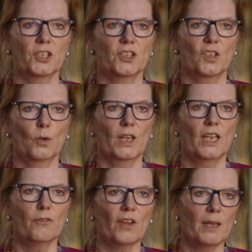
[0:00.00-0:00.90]
So
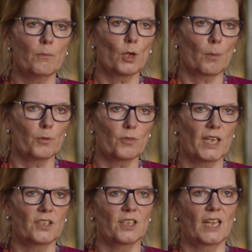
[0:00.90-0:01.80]
if I'm an
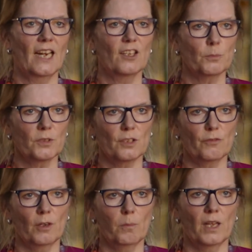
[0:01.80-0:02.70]
operator at a
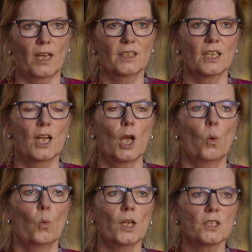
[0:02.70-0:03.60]
specific plant,
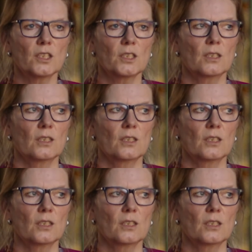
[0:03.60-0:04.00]
what